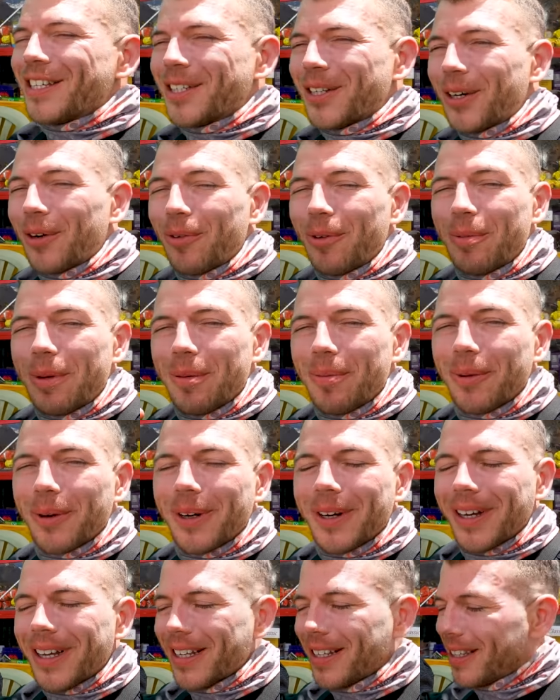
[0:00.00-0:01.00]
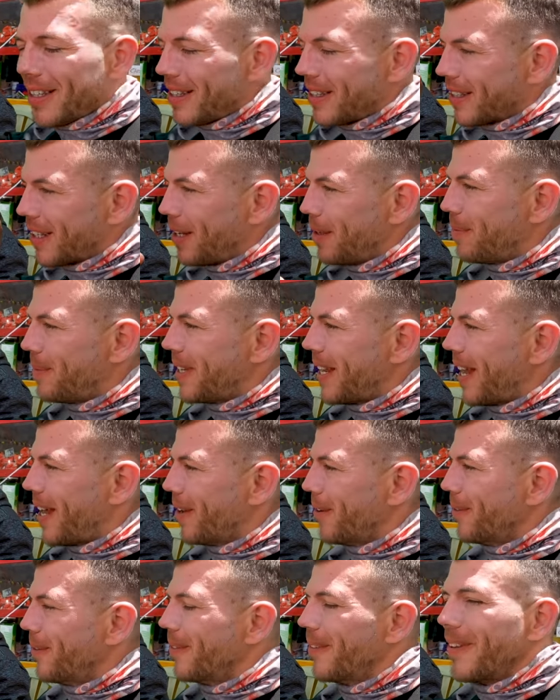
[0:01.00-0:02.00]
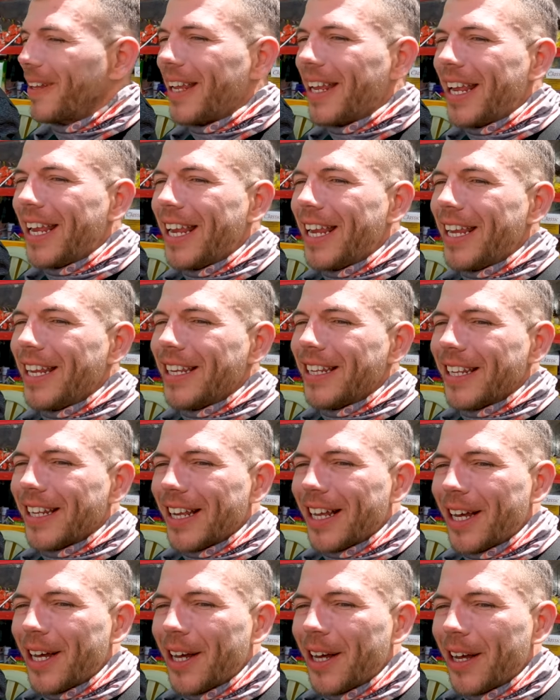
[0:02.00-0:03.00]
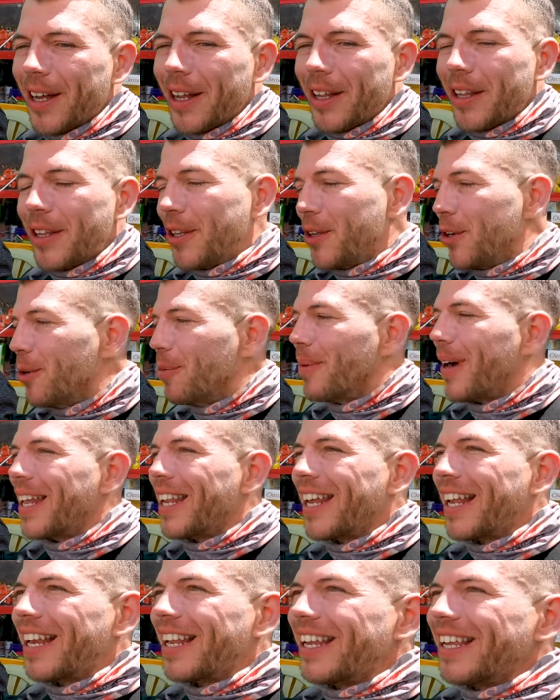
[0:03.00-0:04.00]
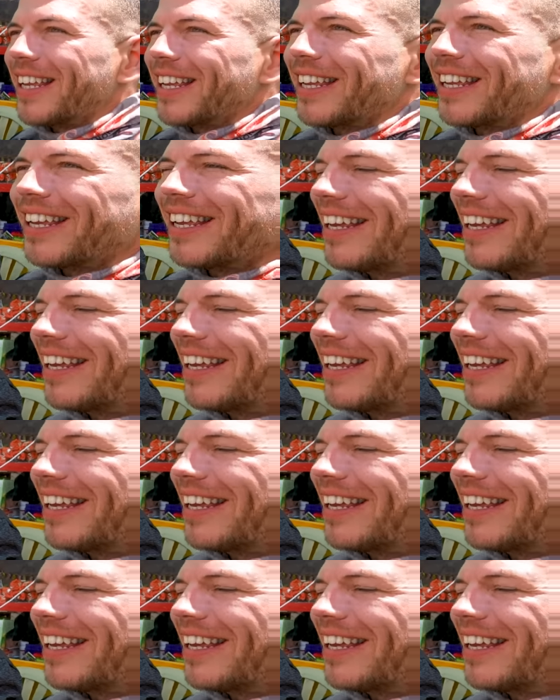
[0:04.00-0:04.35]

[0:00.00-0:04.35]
So remember guys, Skip Town in New Manali.